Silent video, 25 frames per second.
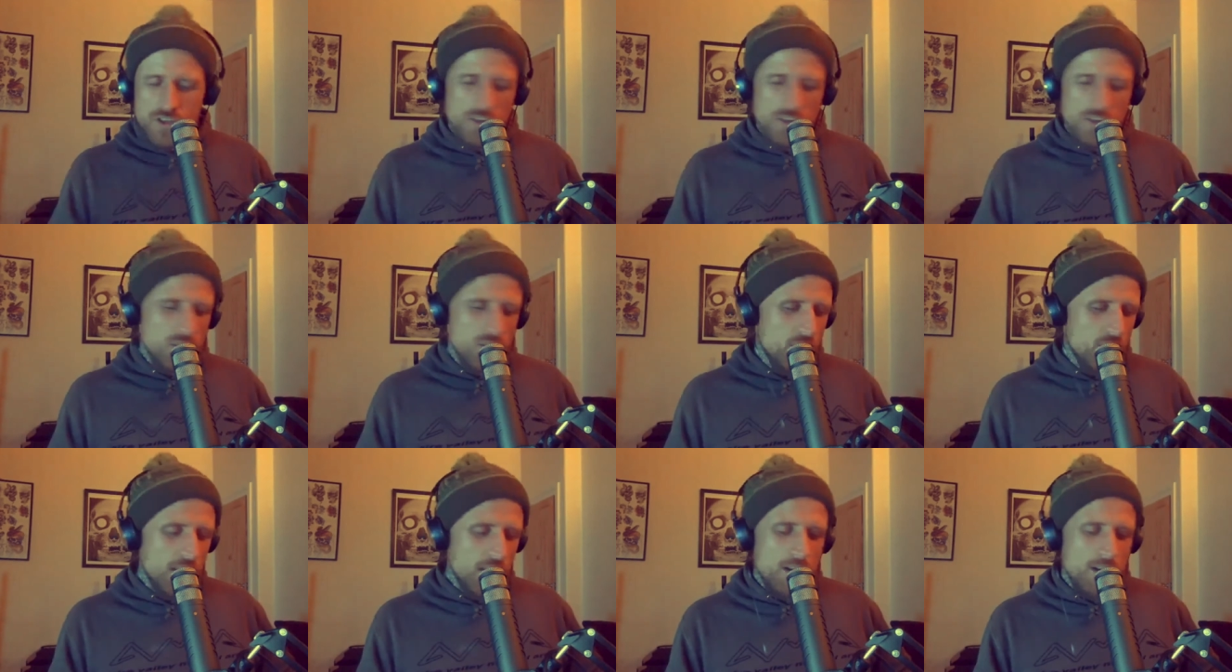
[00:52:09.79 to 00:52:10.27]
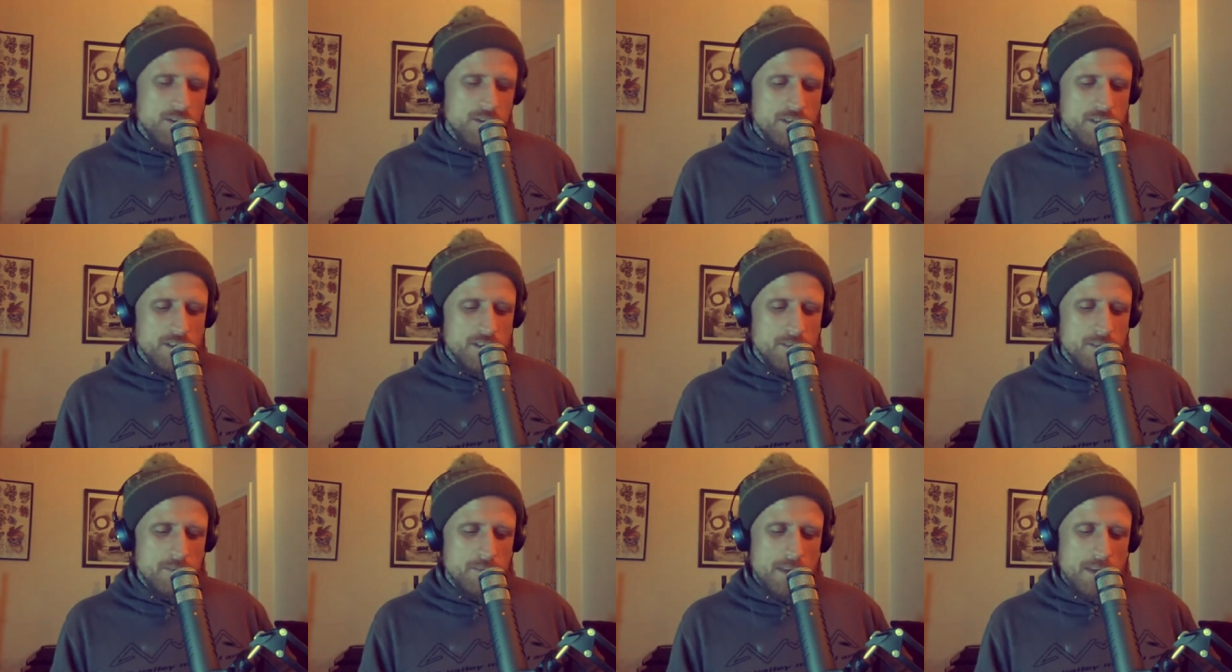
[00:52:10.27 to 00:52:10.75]
learn how
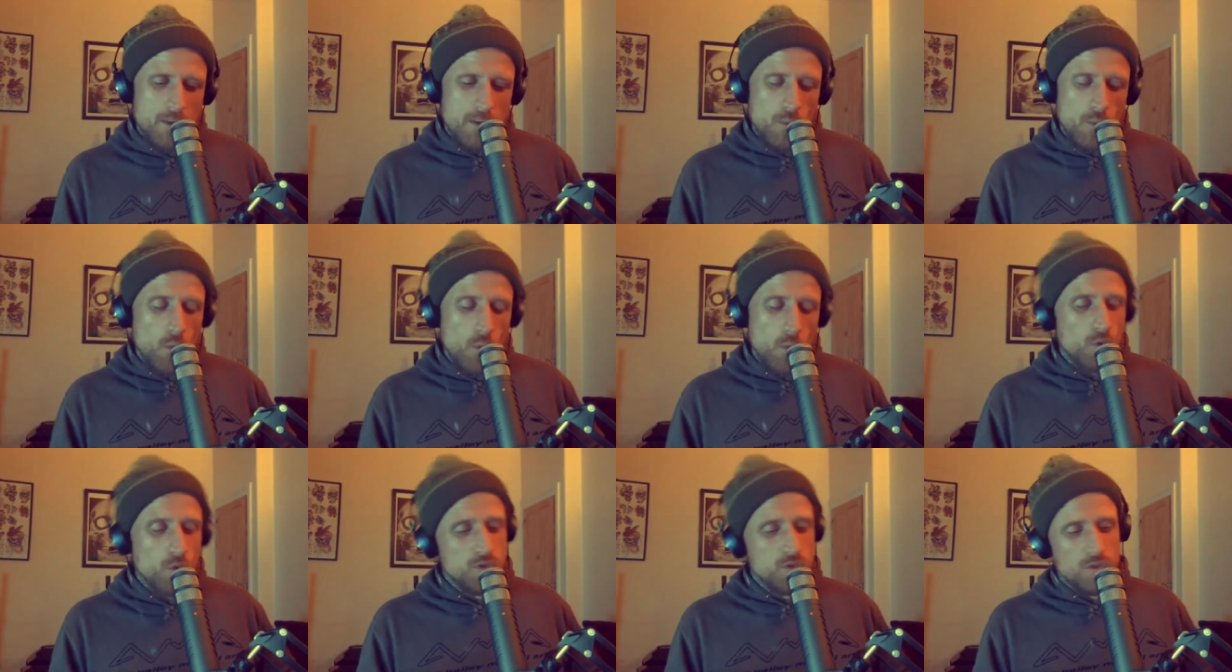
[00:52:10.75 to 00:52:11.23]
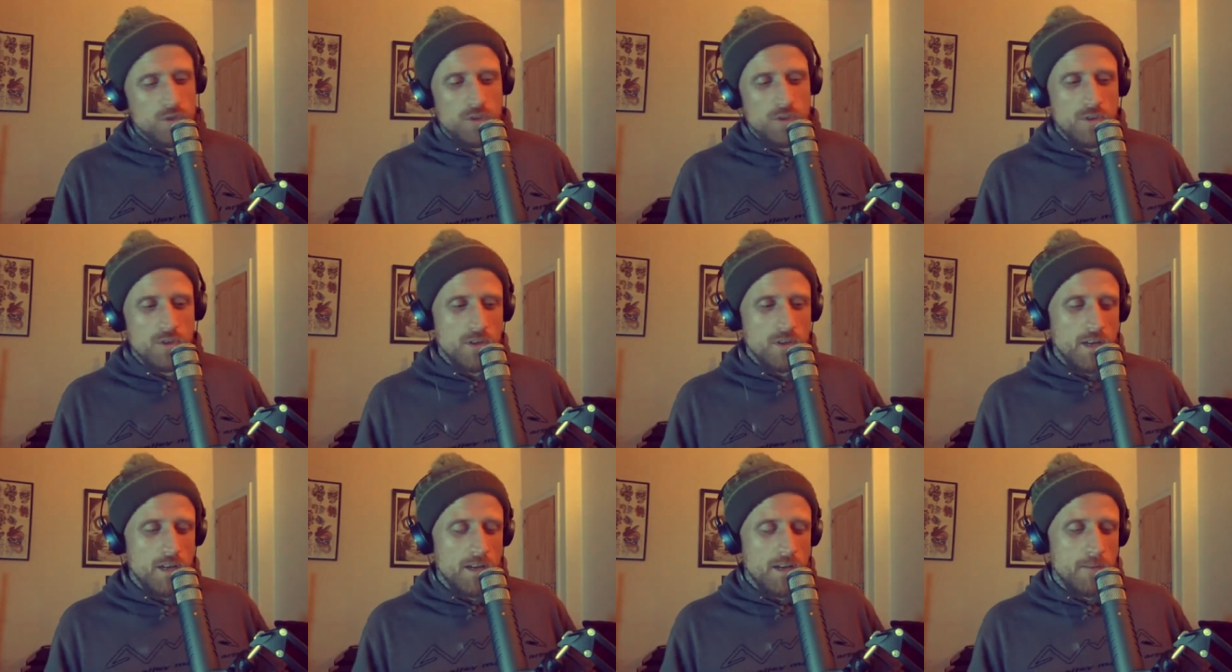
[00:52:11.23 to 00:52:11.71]
to make
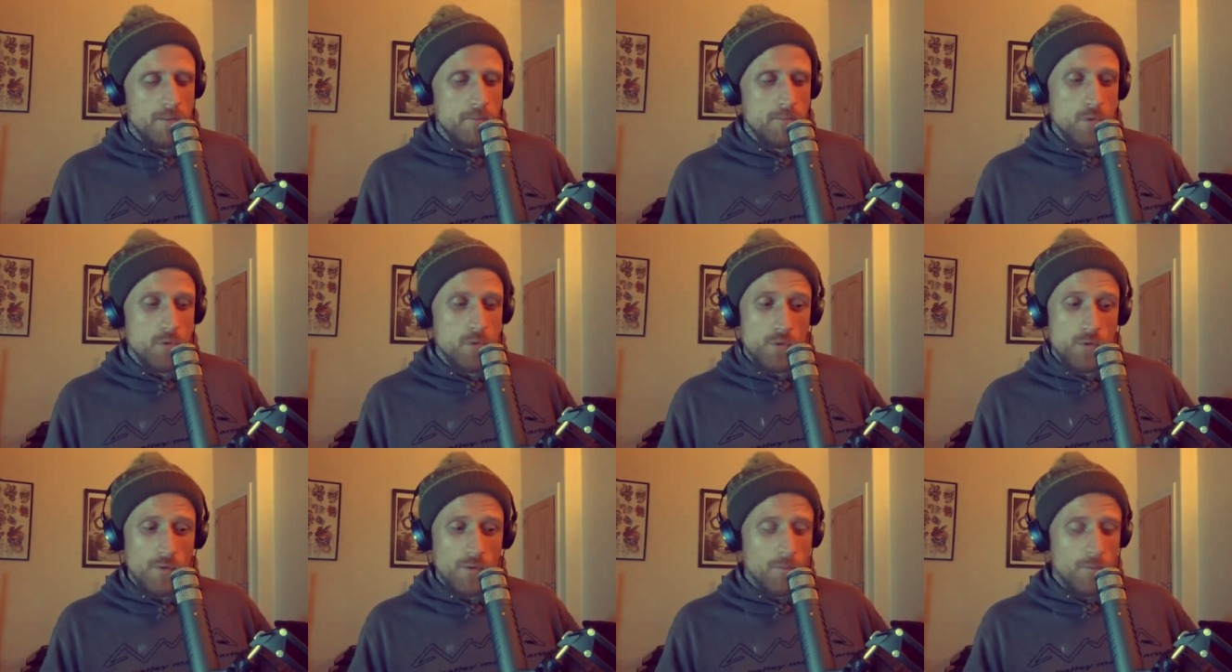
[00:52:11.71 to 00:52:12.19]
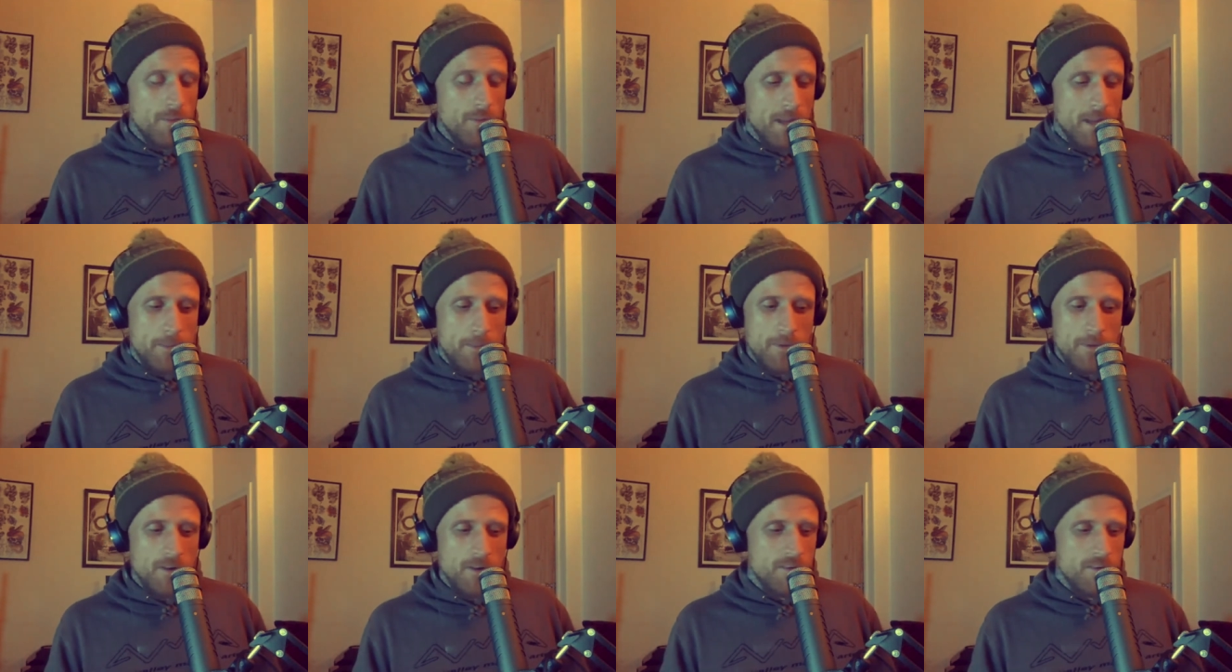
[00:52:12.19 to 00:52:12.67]
water move on
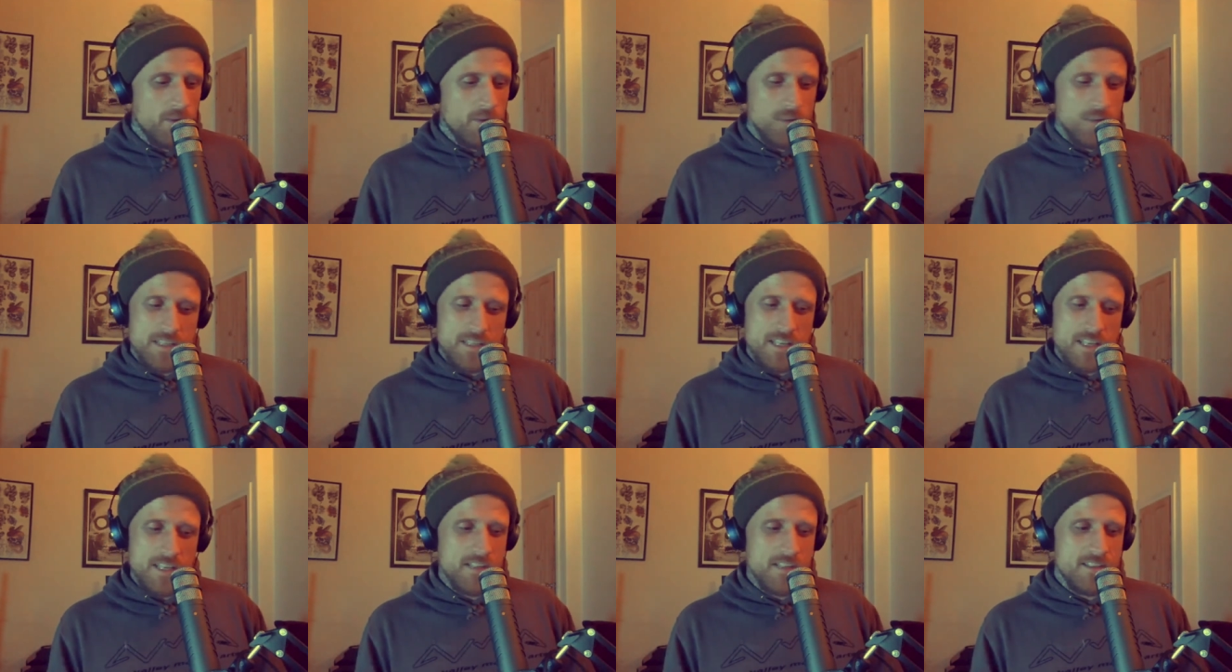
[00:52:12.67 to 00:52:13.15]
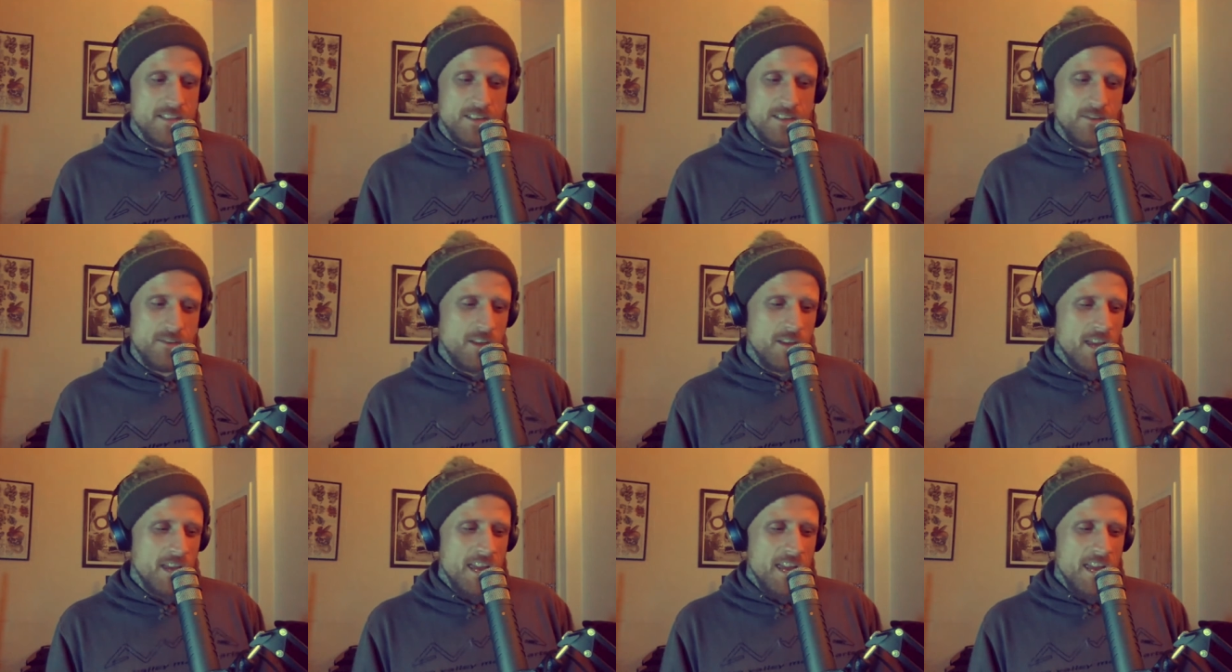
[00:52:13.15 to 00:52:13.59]
paper and all this kind of stuff.